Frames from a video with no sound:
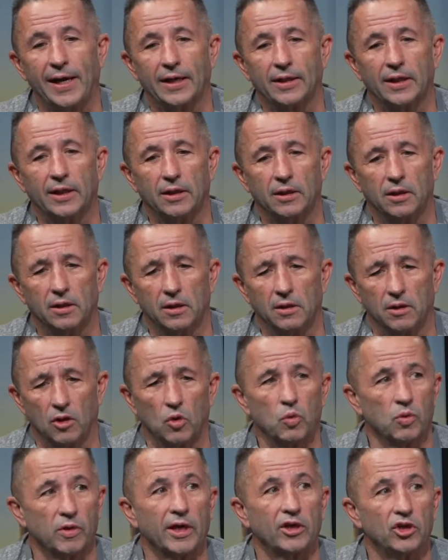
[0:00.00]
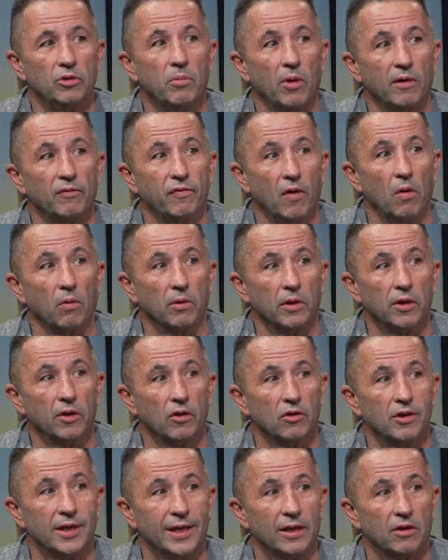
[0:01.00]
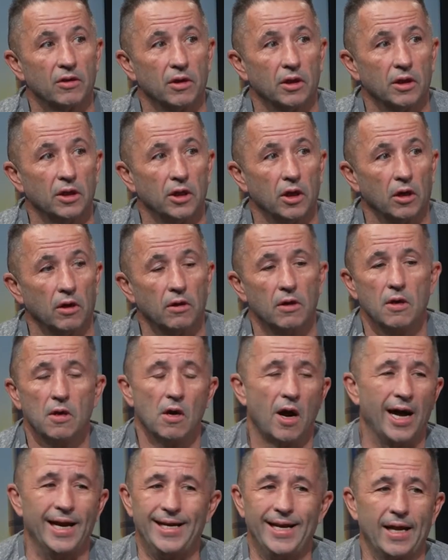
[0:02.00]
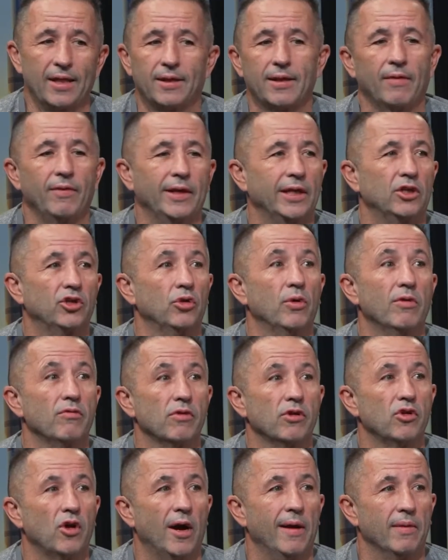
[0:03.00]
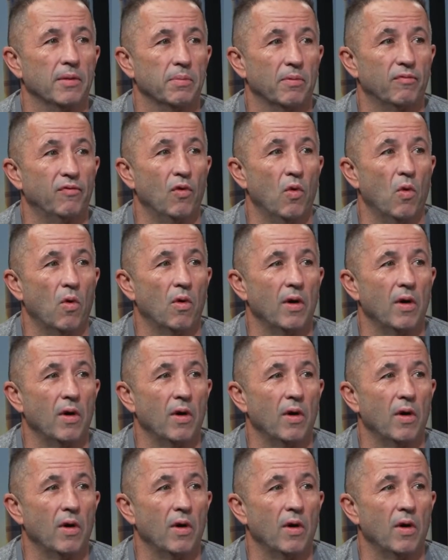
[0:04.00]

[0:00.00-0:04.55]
that this was actually my fault, in the sense that I'd done something 200 times before,